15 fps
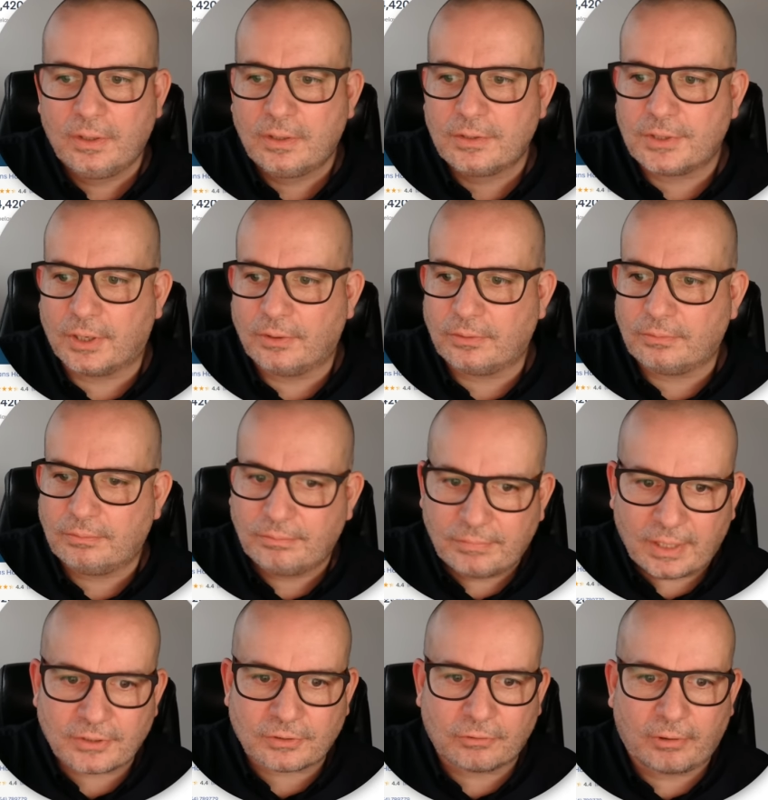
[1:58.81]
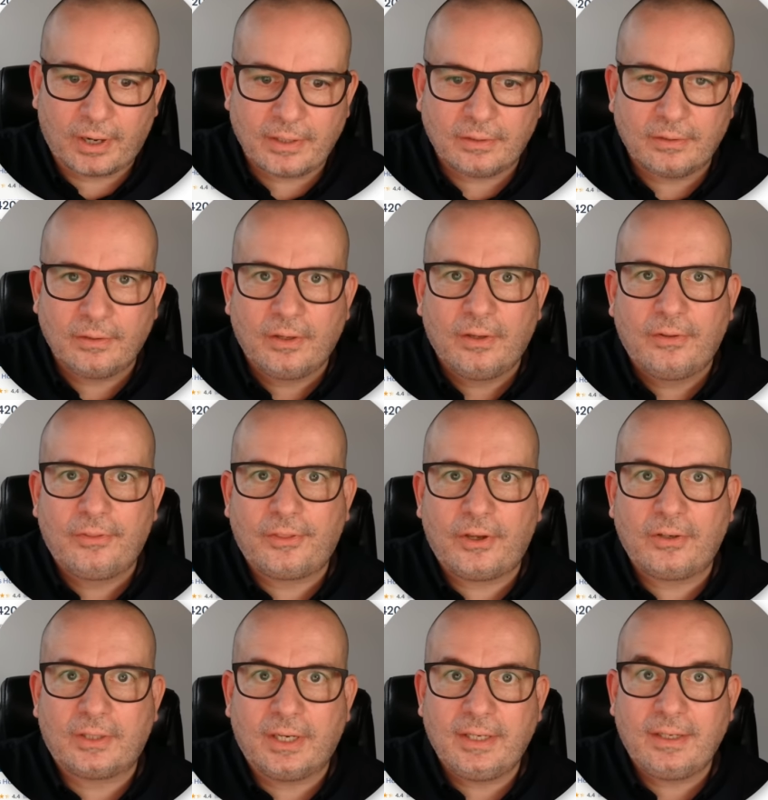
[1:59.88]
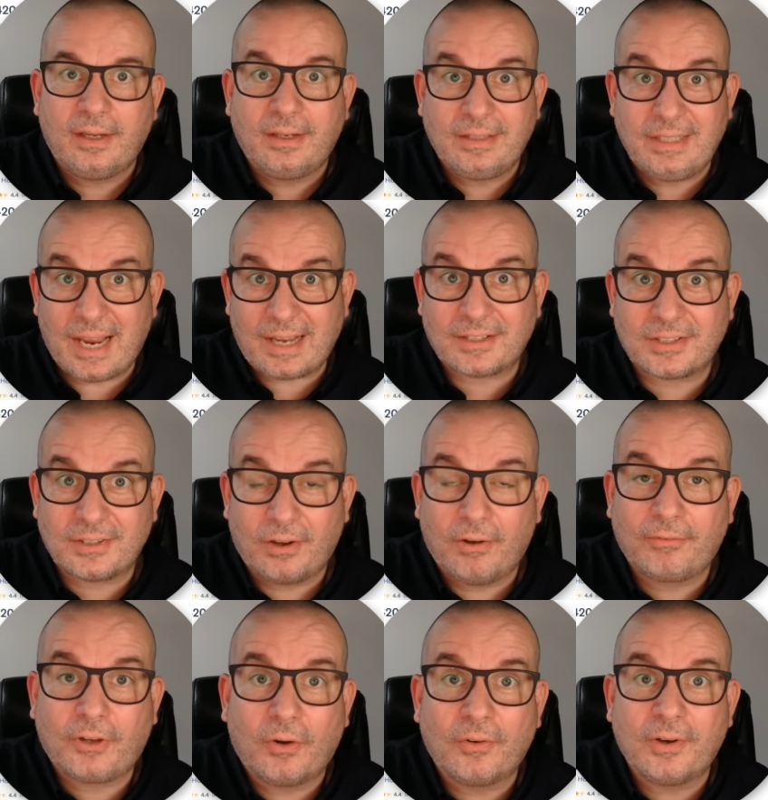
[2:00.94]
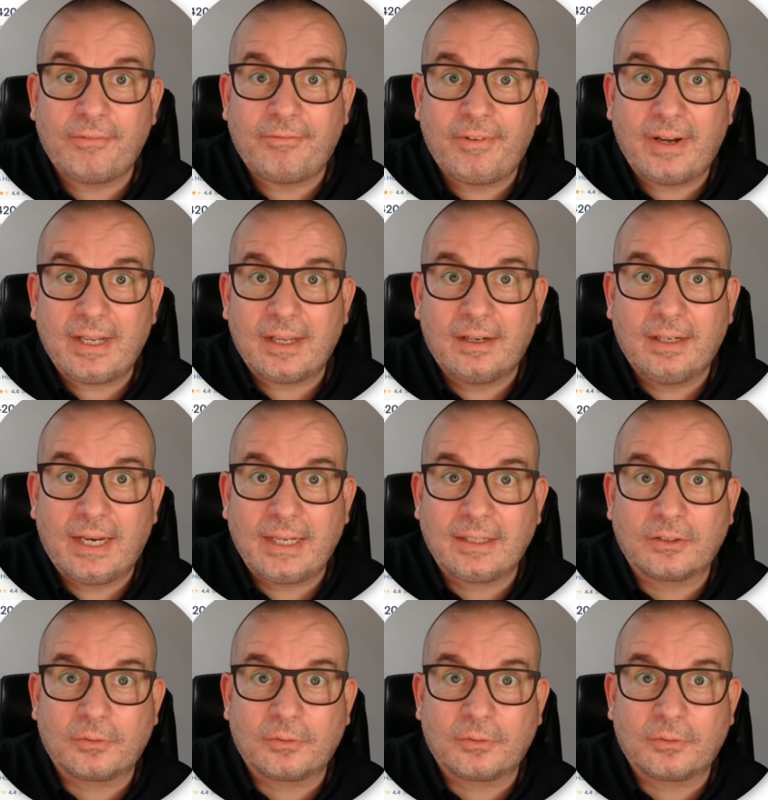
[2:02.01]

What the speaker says: So that's great. Thirdly, yes, I've got an affiliate link